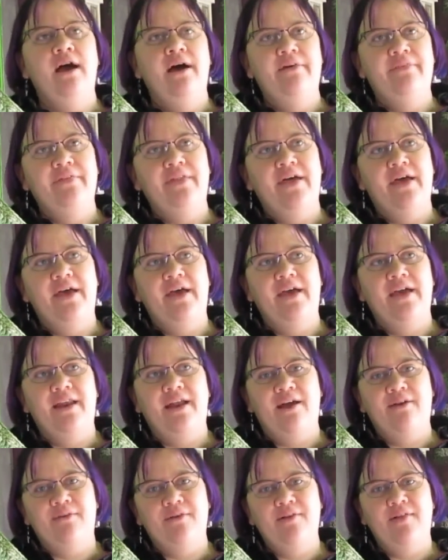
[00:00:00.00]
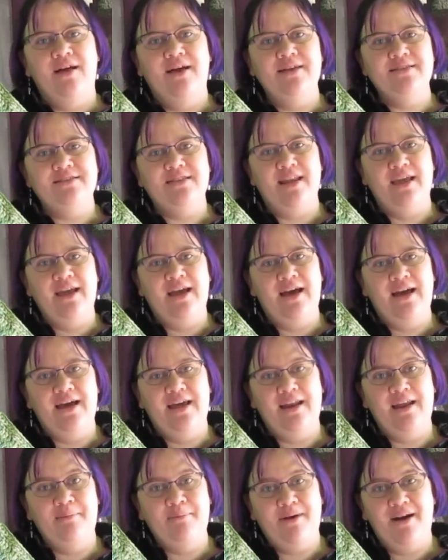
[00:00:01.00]
And then I realized that I
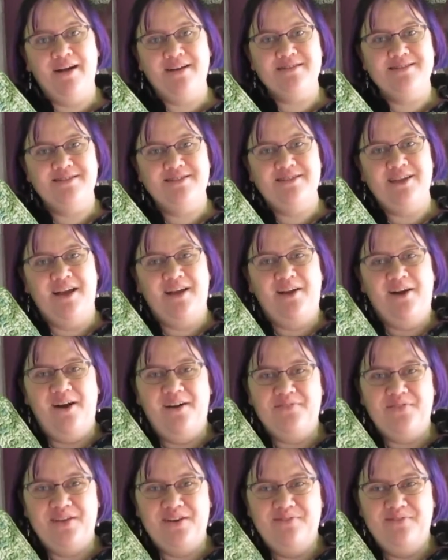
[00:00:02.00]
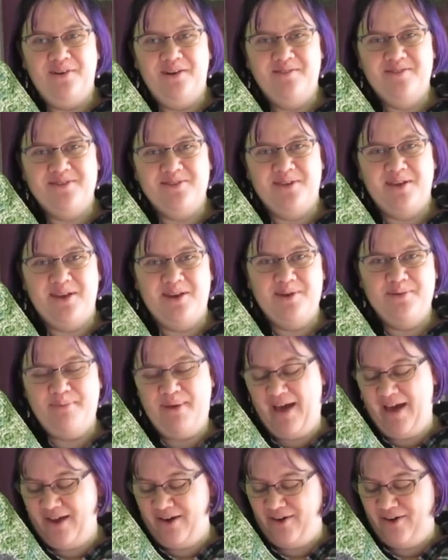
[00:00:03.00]
had a box to check off that involved doing a new
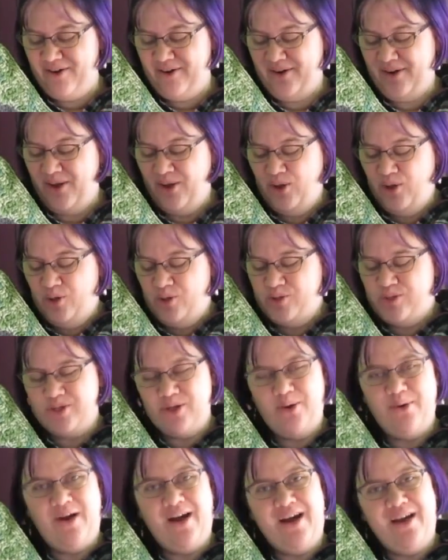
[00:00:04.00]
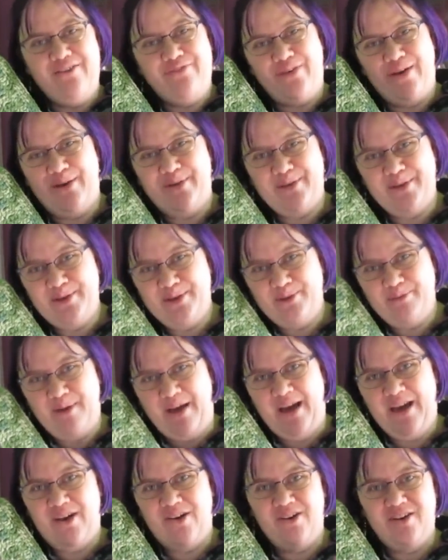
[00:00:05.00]
pattern. So I found a new
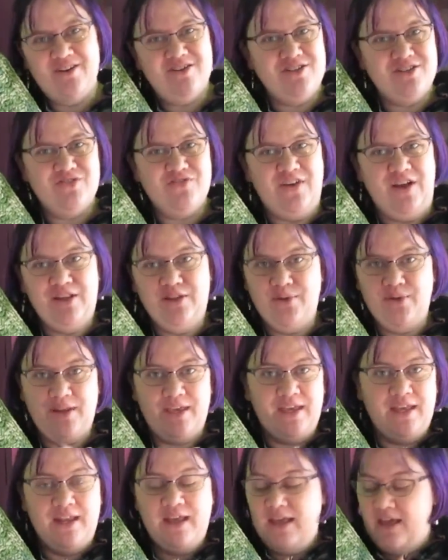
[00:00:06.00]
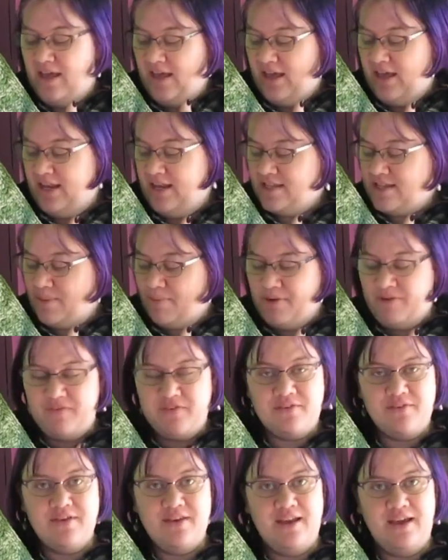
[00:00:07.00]
pattern and just followed it. It is a
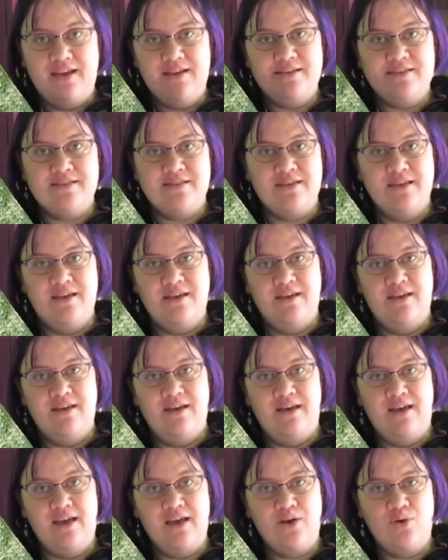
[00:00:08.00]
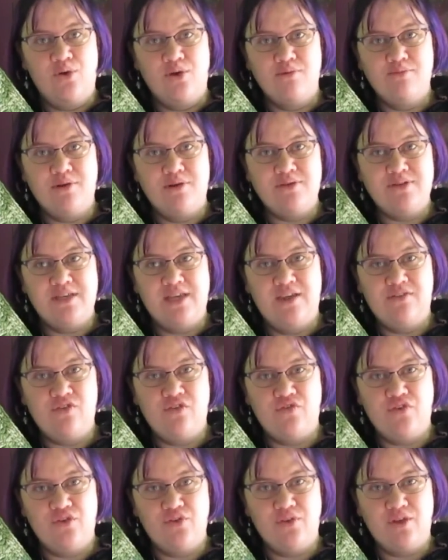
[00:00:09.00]
perfectly nice acorn motif
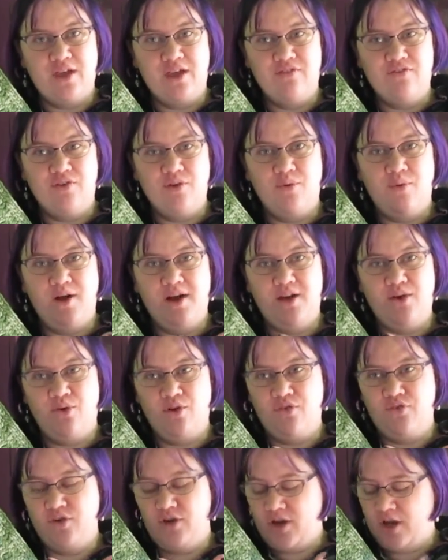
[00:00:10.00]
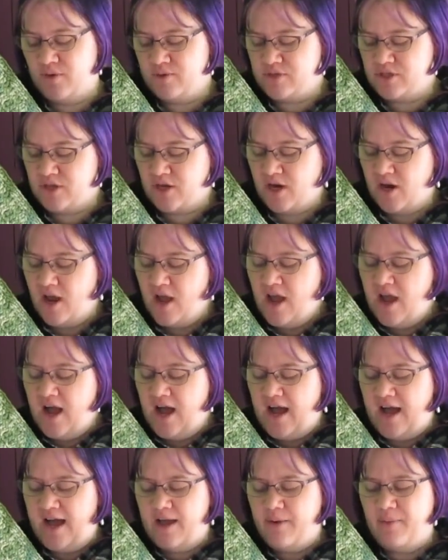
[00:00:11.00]
if you're looking for one or for coaster.
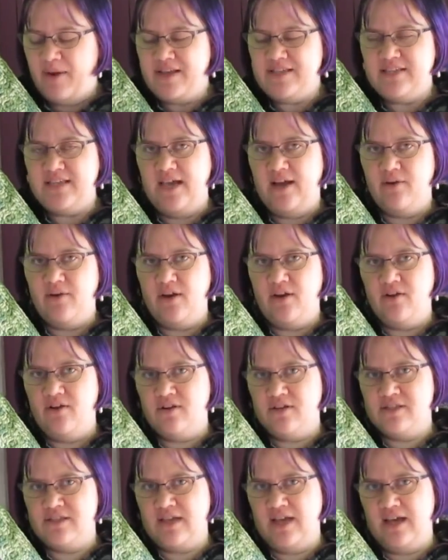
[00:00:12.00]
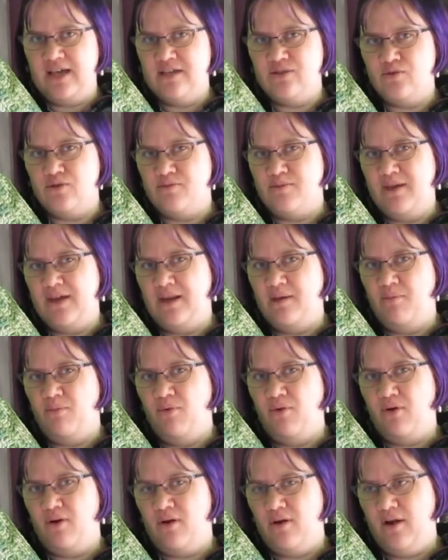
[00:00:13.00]
I went down in hook size which made it
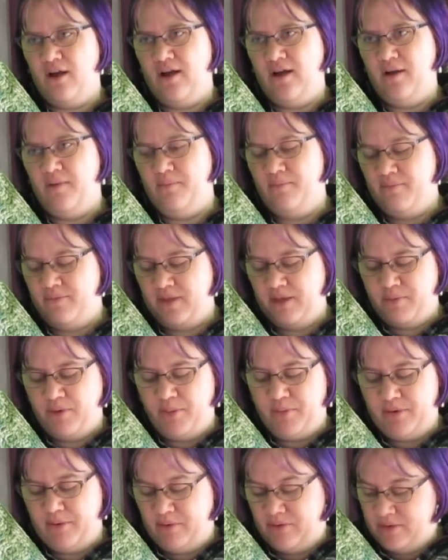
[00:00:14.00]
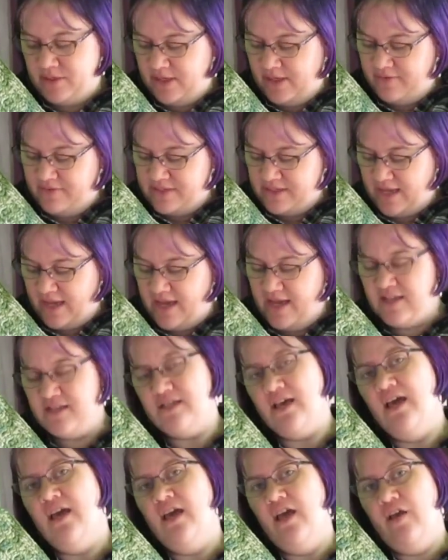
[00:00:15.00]
more um, the appropriate motif size.
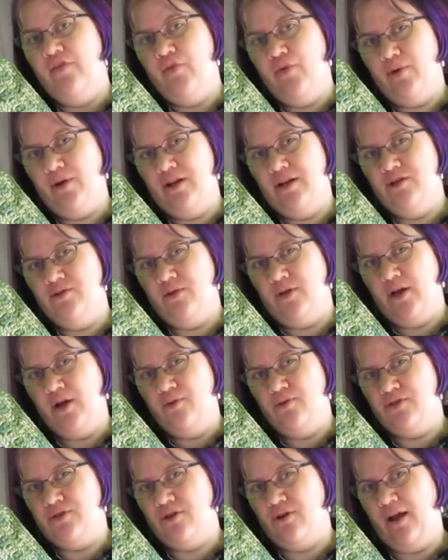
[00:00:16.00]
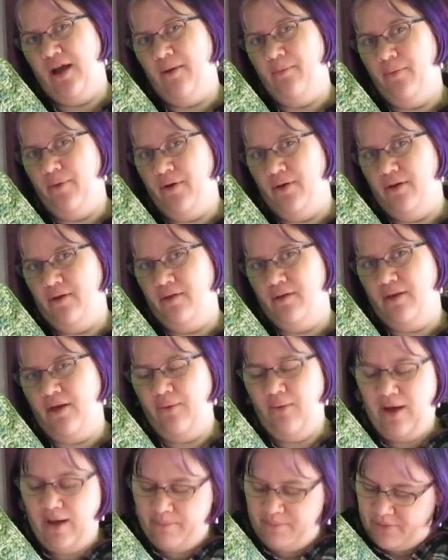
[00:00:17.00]
If you were going to do a coaster I would go
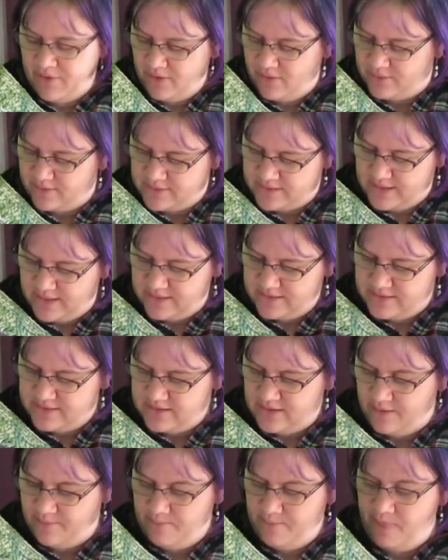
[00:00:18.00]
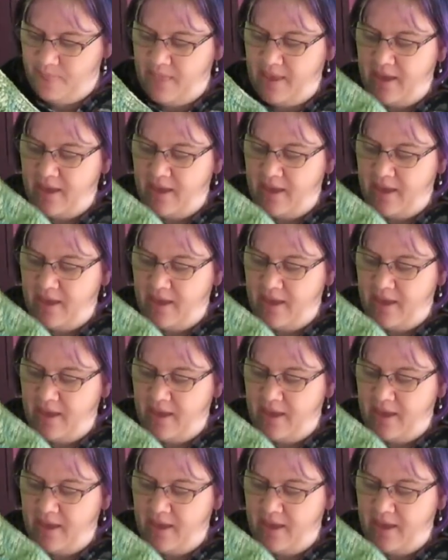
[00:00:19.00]
up in hook size some.